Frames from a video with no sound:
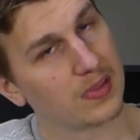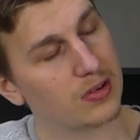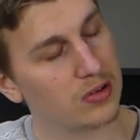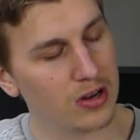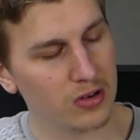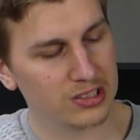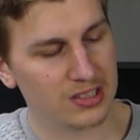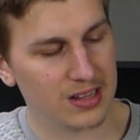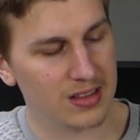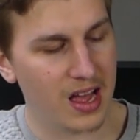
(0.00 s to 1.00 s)
Do you notice
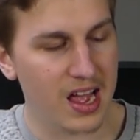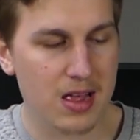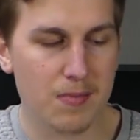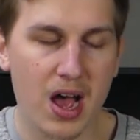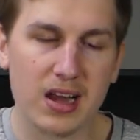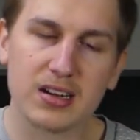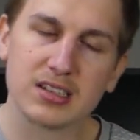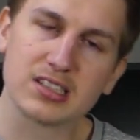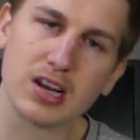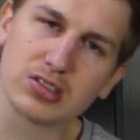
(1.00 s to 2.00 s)
that the A minor
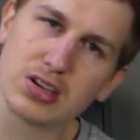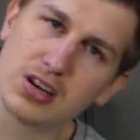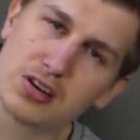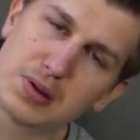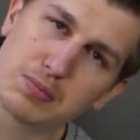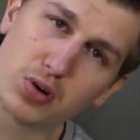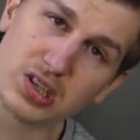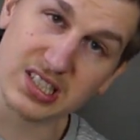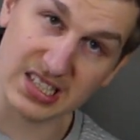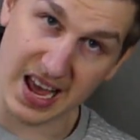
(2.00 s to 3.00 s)
sounds a little bit more
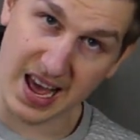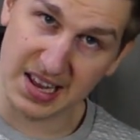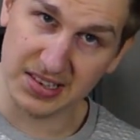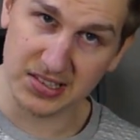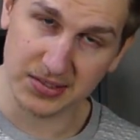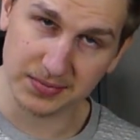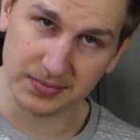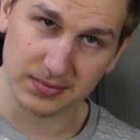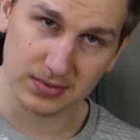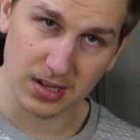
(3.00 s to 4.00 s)
sad
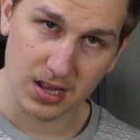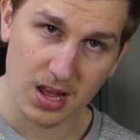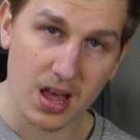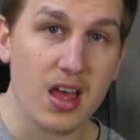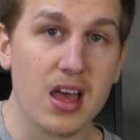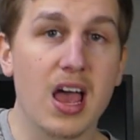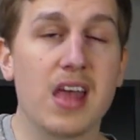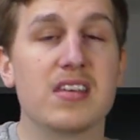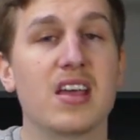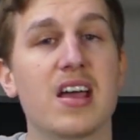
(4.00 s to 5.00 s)

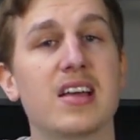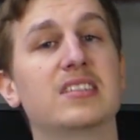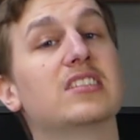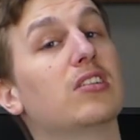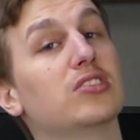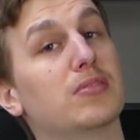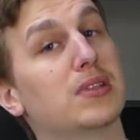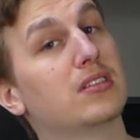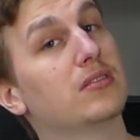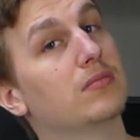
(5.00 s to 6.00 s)
and the A sounds a
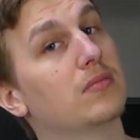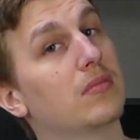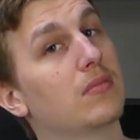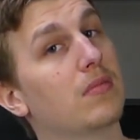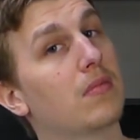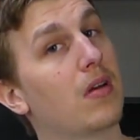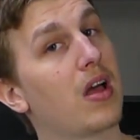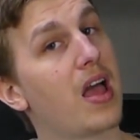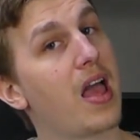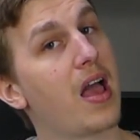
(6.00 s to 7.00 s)
bit
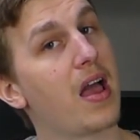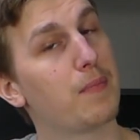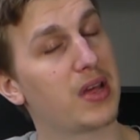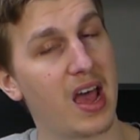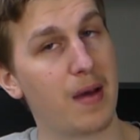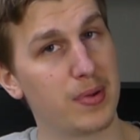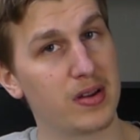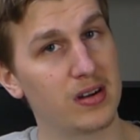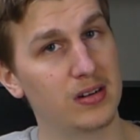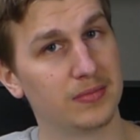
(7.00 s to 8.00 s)

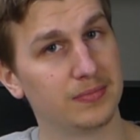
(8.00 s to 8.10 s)
happier?